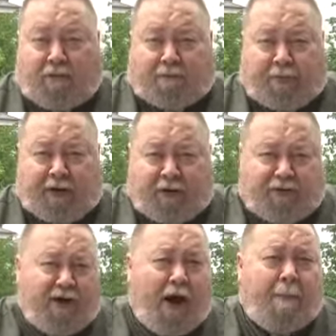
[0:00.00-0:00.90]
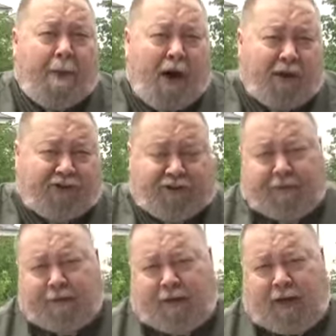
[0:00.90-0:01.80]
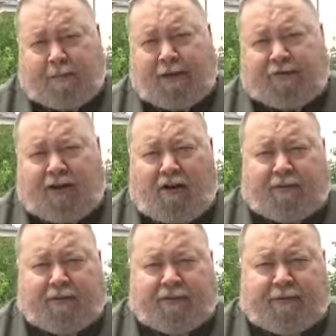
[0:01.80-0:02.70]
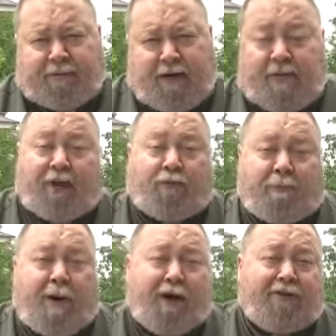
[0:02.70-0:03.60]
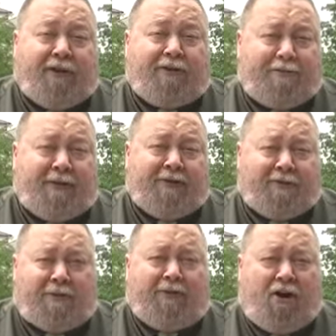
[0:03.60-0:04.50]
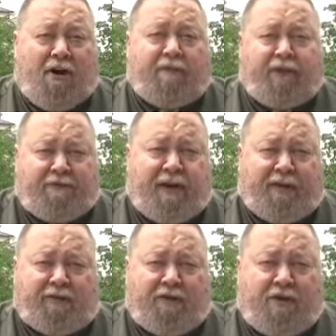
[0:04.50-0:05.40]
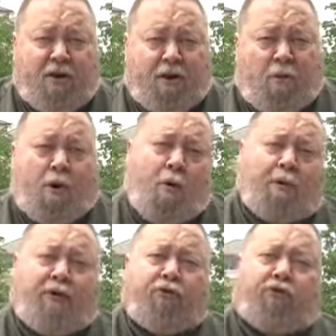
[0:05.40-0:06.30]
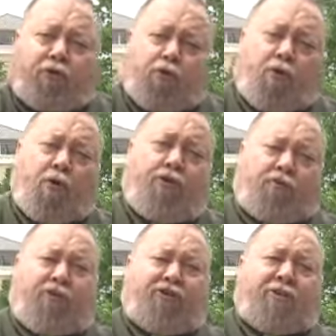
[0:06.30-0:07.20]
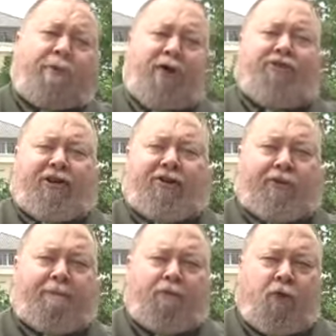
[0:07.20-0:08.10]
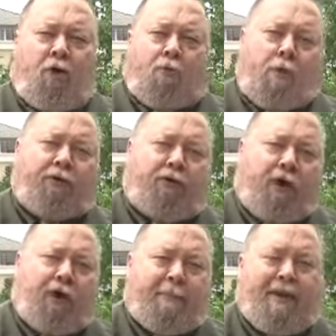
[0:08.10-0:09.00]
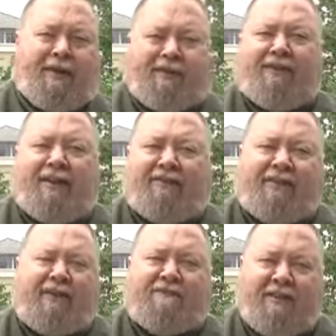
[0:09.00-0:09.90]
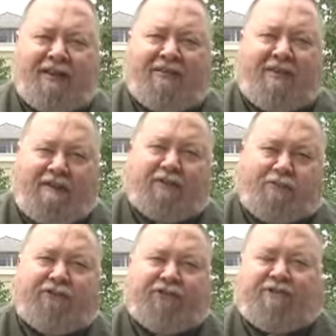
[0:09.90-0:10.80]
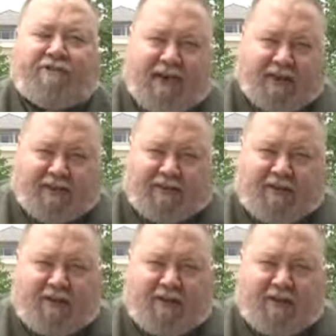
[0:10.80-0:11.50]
Plato's Apology about Socrates. And that's what apologetics means. It means to offer defense. Well, when we use the word Christian apologetics, what we're talking about is the defense of the Christian faith.